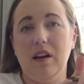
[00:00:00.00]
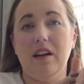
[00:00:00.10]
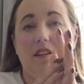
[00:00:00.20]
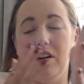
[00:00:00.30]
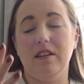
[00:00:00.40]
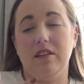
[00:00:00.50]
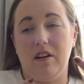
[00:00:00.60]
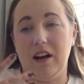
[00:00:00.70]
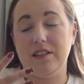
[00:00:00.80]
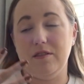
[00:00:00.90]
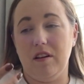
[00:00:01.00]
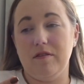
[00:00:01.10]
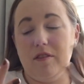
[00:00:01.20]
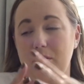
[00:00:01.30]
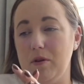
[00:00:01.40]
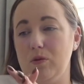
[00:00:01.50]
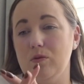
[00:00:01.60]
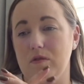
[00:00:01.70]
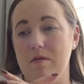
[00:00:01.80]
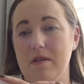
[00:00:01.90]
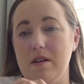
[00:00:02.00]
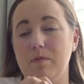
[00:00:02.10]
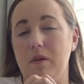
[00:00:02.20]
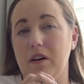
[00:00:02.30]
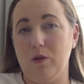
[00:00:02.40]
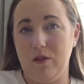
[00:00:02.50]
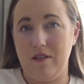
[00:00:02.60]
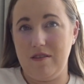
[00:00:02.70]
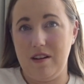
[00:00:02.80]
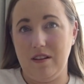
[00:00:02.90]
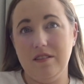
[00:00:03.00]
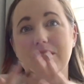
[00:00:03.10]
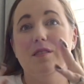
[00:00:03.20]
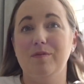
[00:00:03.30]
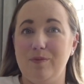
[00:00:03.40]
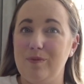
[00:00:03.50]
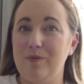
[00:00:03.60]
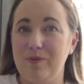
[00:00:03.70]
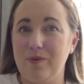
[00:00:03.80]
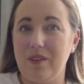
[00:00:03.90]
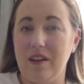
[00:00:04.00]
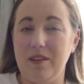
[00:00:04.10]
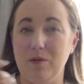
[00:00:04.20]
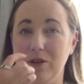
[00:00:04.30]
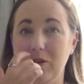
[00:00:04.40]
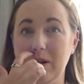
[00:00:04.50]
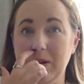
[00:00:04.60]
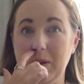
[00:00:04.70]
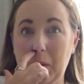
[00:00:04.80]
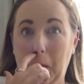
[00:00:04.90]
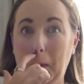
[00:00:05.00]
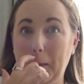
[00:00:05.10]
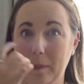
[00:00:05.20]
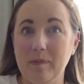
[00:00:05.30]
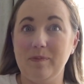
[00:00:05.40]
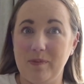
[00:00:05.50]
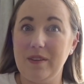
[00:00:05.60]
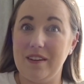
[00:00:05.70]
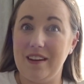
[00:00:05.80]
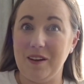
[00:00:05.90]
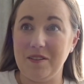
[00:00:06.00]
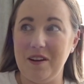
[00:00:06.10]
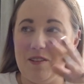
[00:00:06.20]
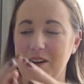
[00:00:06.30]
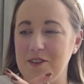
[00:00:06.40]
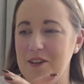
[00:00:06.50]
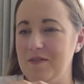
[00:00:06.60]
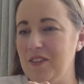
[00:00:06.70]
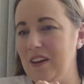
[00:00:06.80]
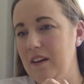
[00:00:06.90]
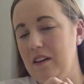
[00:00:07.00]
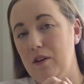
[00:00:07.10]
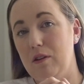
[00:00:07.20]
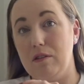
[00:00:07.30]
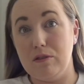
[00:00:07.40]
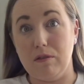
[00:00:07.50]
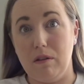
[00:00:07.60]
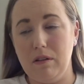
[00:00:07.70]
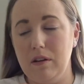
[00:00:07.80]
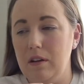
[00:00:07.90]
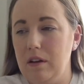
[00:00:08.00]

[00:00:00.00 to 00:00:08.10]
I had to like fight my corner a bit, but I got there in the end, and they all agreed that he had a dairy allergy. Shock.